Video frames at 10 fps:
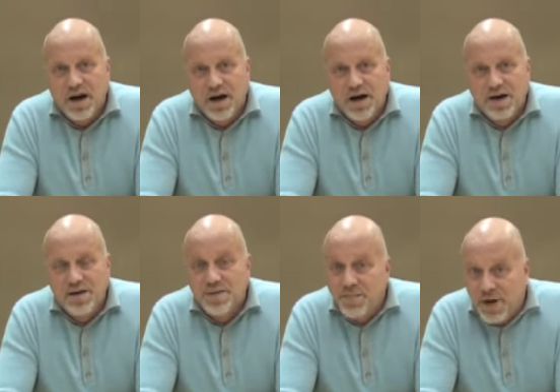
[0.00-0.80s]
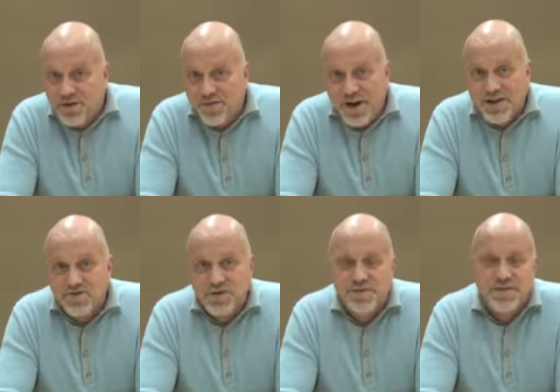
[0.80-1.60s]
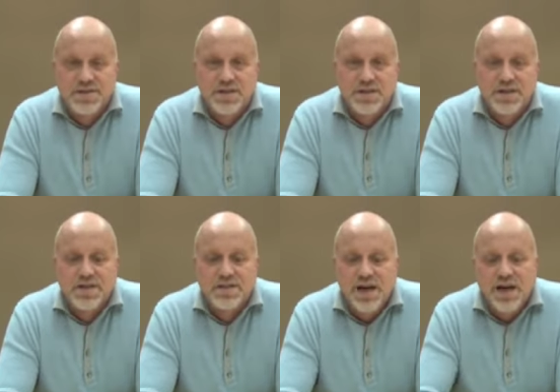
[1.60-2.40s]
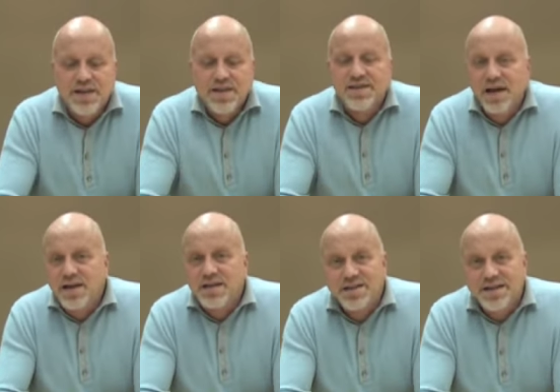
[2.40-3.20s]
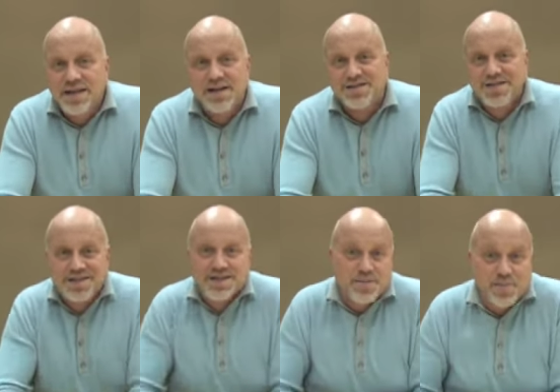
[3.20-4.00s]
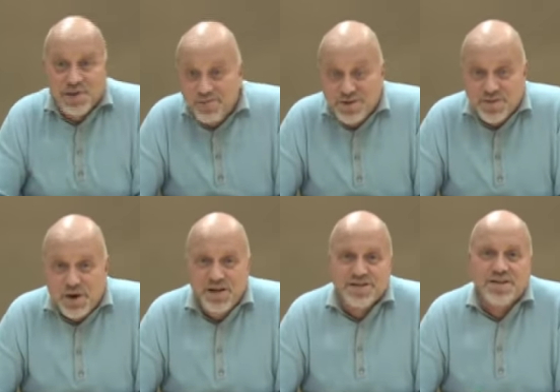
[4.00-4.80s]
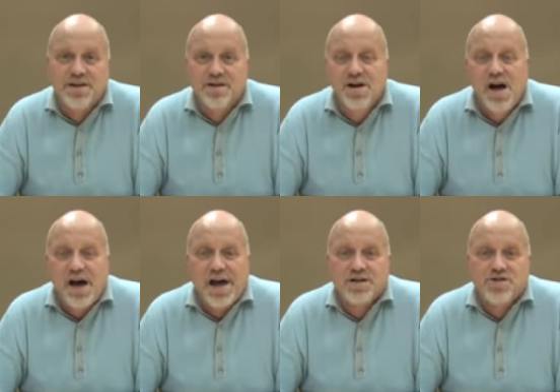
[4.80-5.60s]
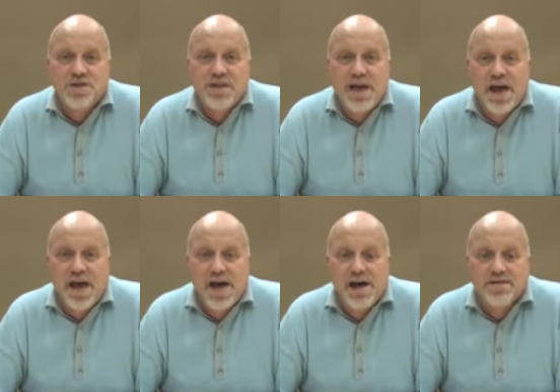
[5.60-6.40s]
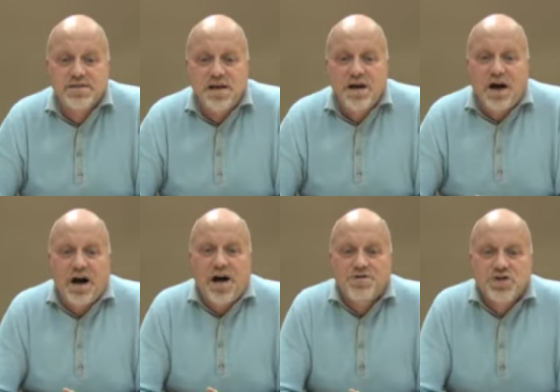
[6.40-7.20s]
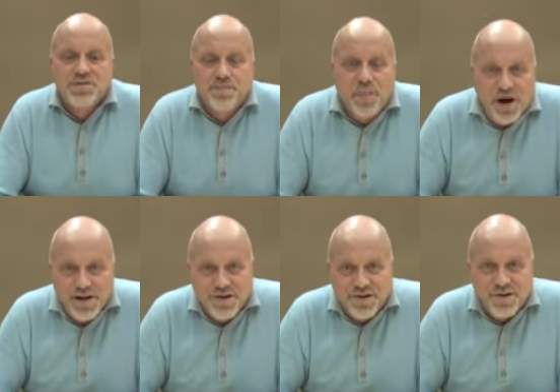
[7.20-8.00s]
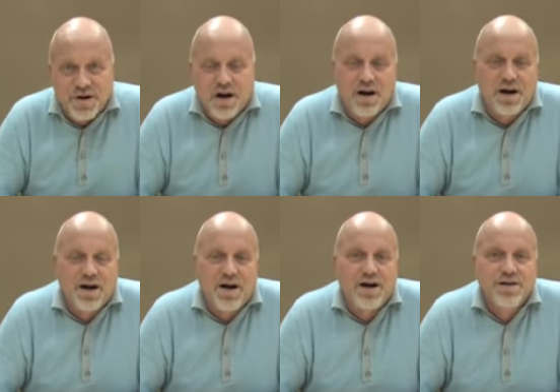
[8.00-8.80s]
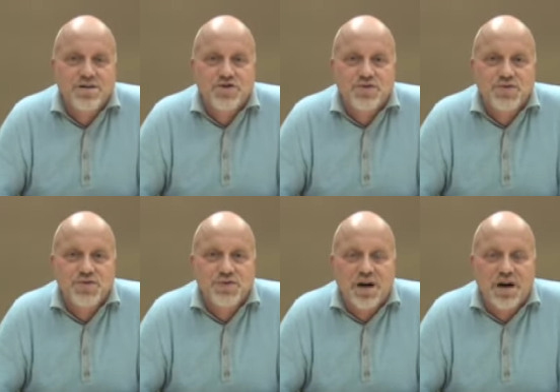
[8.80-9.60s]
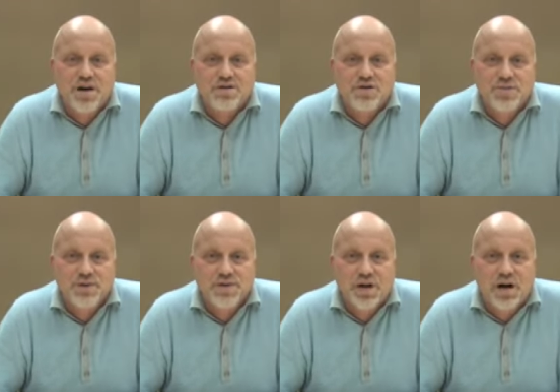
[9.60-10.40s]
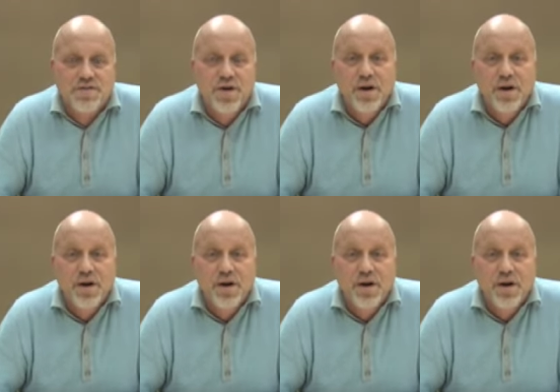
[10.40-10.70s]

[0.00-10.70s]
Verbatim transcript: uh, the manufacturing facilities, that that indicates that the complete response letter actually has uh, just minor uh, uh issues uh, to resolve